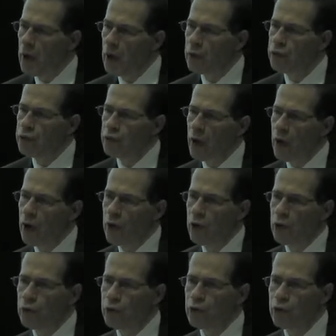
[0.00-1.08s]
And
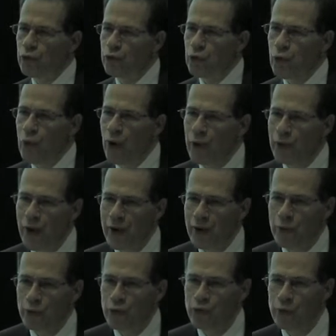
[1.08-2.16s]
so, to quote
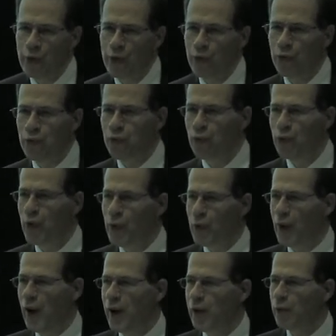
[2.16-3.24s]
Adam Smith, we
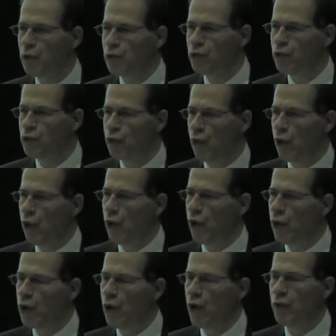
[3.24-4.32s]
were able to
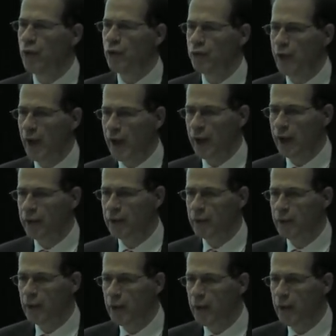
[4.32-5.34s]
draw on the fact